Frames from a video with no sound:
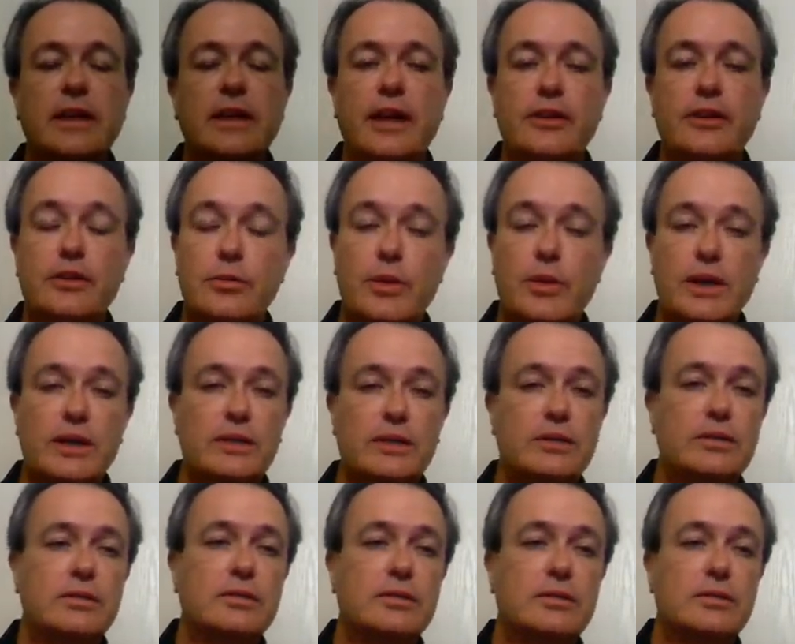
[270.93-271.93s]
And you'll
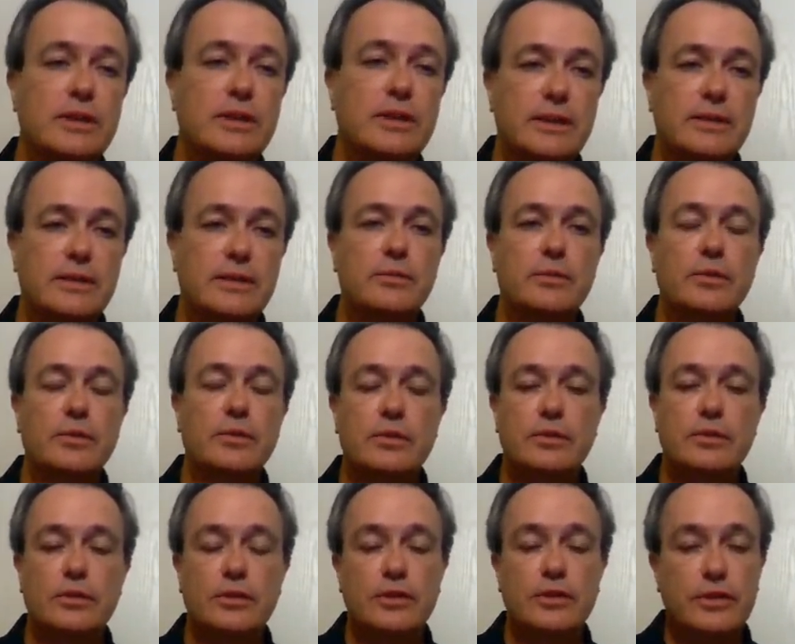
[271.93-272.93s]
want to
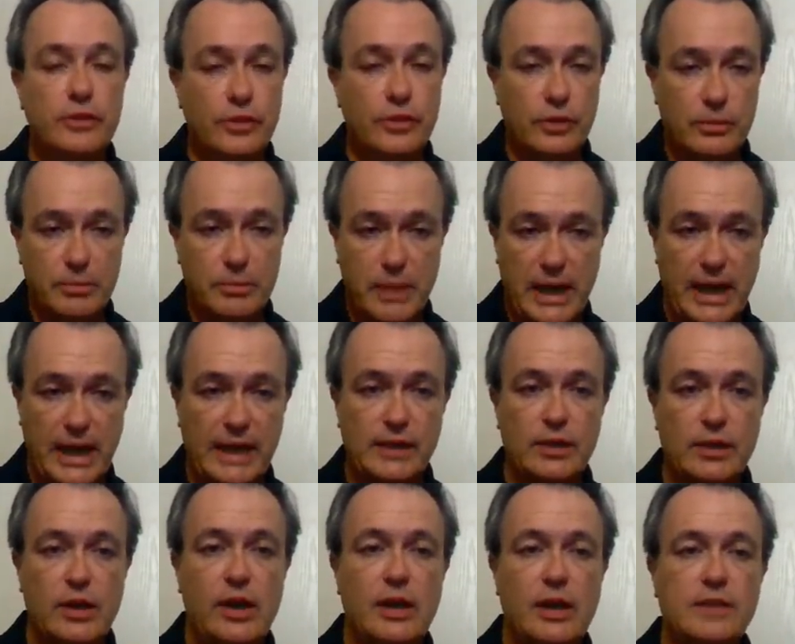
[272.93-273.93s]
learn your
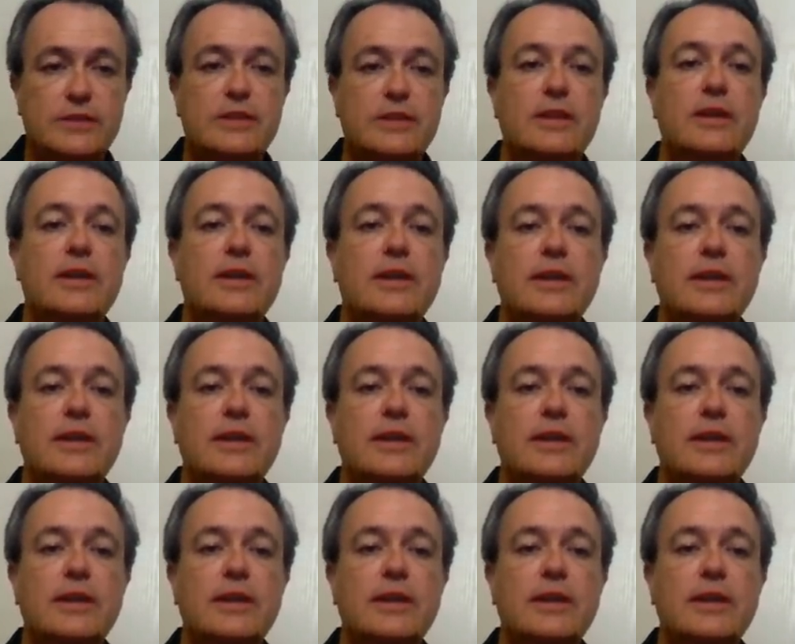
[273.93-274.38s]
bylaws